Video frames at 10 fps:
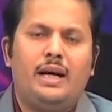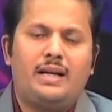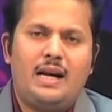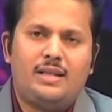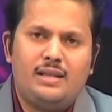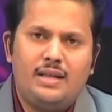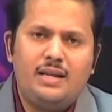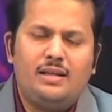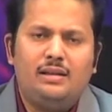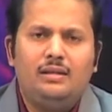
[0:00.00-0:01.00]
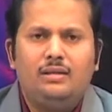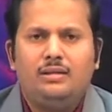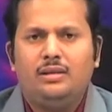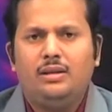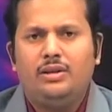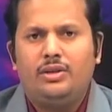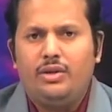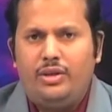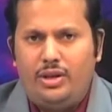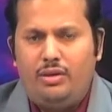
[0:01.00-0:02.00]
a transcendental
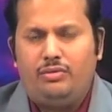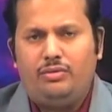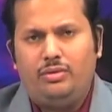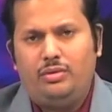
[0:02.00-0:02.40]
theory of